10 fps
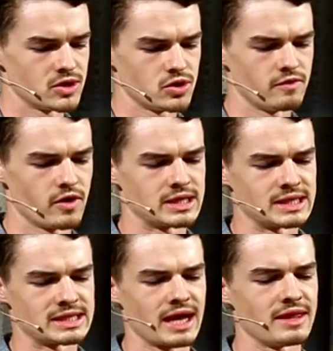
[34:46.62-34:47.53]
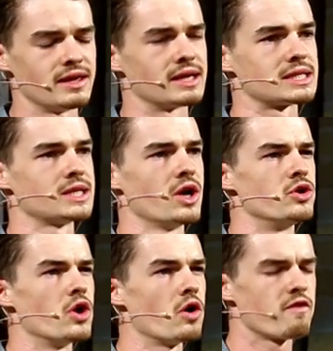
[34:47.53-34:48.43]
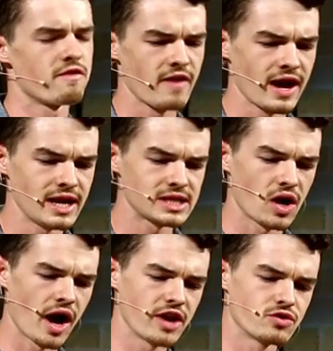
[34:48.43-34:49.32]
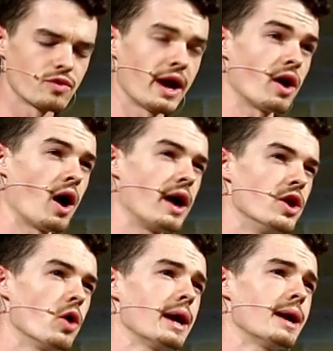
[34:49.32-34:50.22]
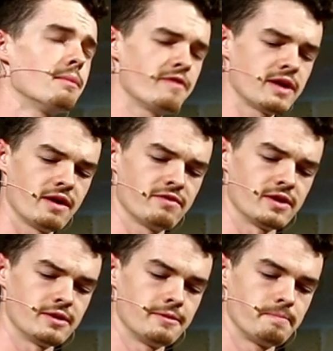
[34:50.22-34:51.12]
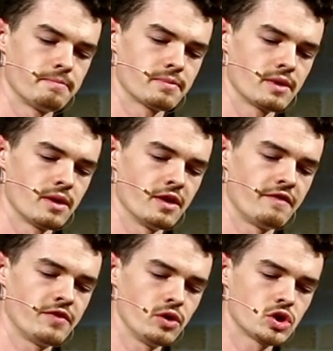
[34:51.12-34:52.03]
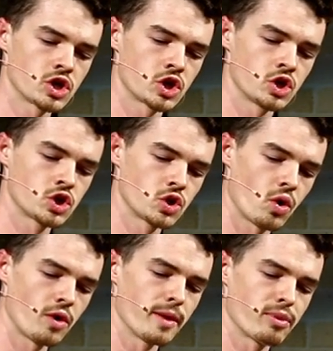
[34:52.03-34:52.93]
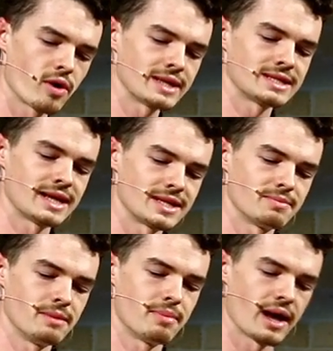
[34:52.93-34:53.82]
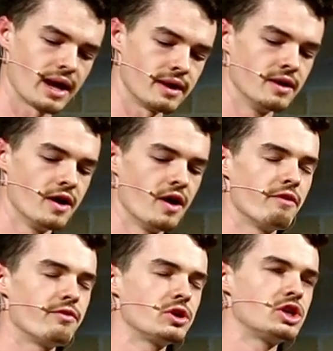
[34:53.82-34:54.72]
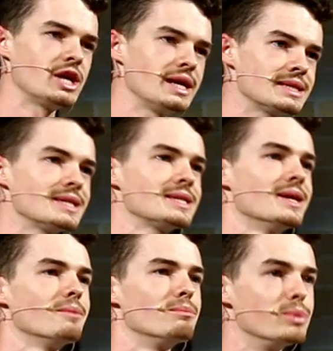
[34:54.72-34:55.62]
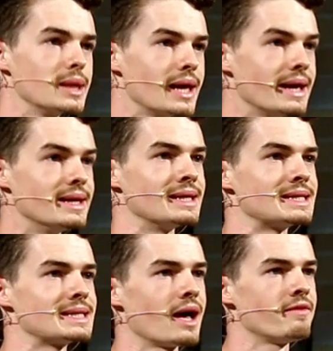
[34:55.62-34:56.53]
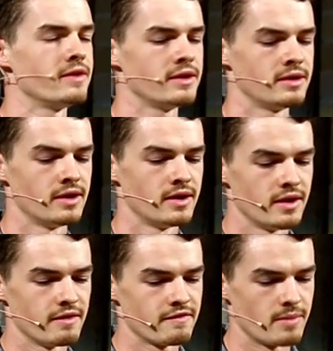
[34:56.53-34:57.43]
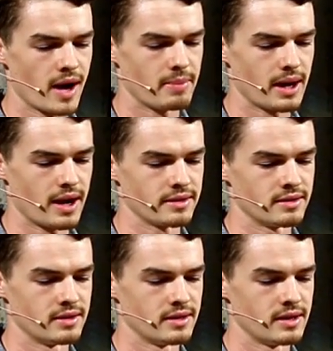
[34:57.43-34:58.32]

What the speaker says: Two verses say this, no fate I dread, I know I am forgiven. The future sure, the price it has been paid. For Jesus bled and suffered for my pardon.